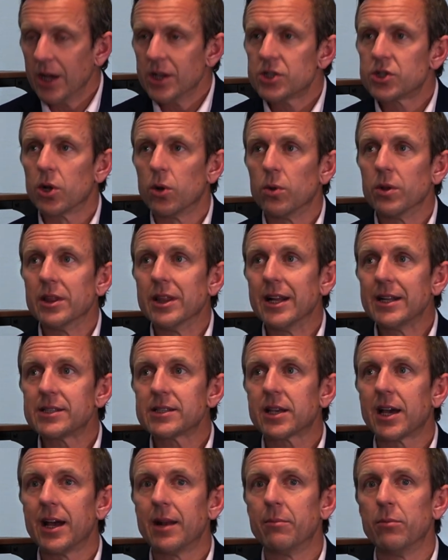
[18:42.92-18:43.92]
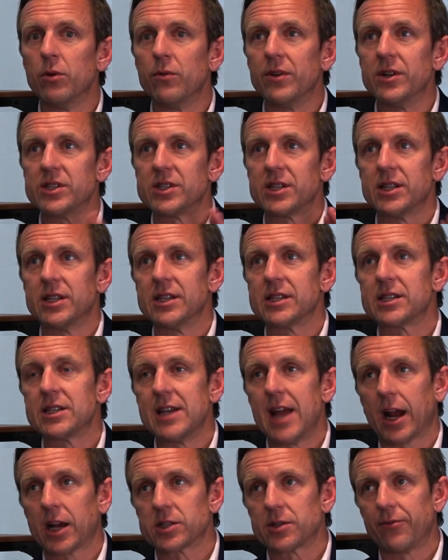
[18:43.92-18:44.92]
So let's kind of move into this
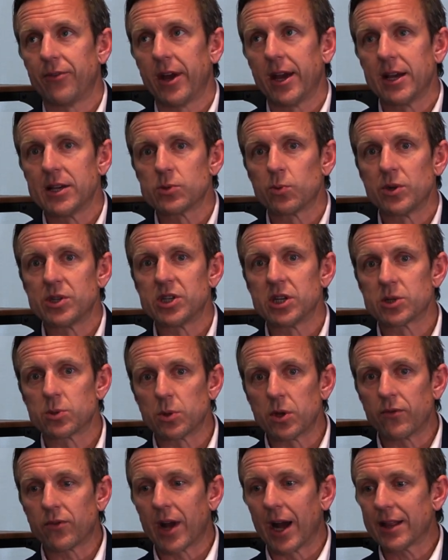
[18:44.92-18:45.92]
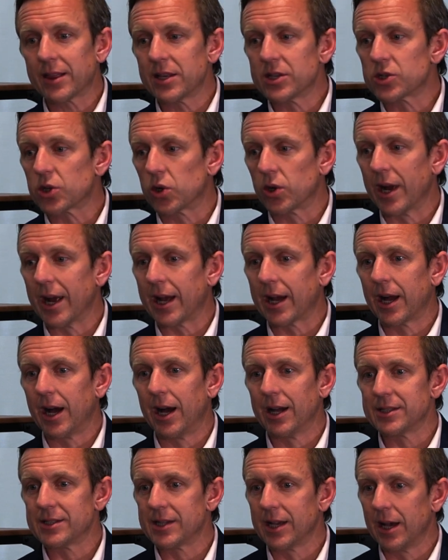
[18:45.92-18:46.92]
next phase, which is where you've got this great
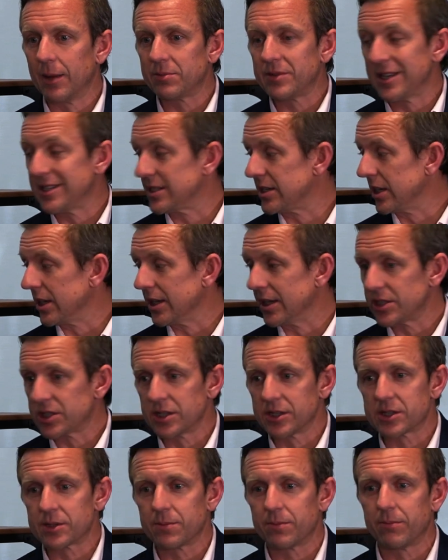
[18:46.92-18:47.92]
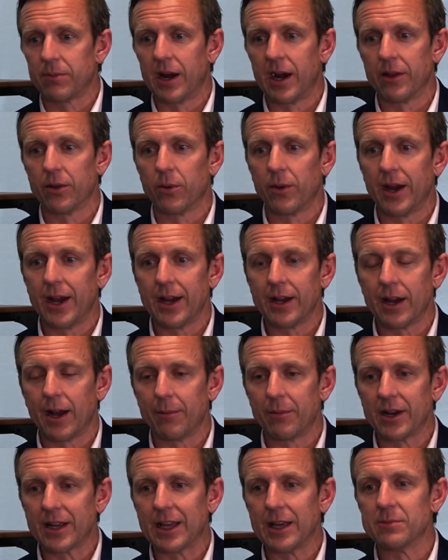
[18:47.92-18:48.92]
concept. It's delicious, by the way. I'm
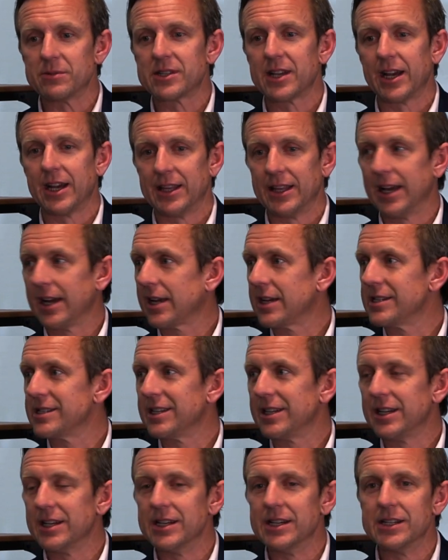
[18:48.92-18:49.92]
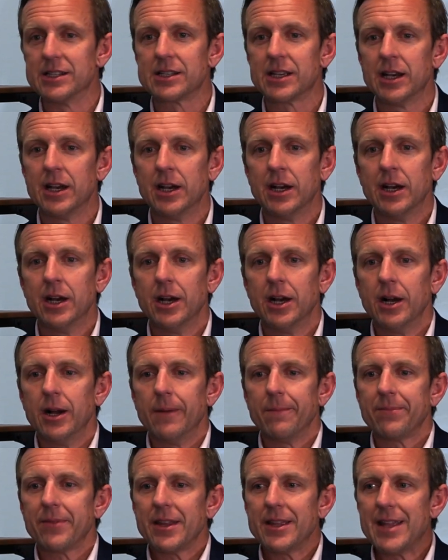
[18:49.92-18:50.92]
going to keep saying that because it is.
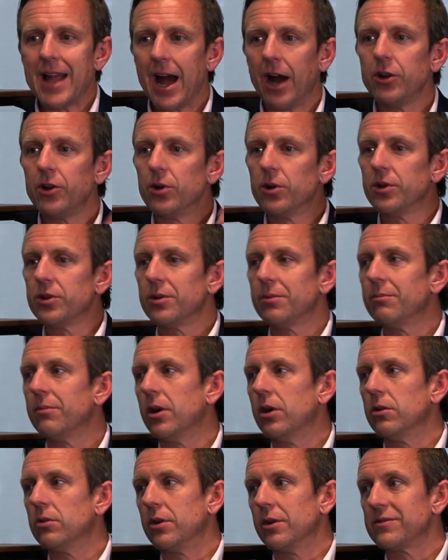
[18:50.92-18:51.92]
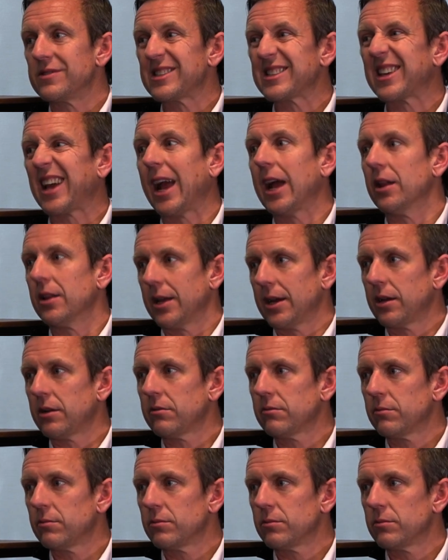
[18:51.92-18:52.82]
Now you're in the mode of scaling.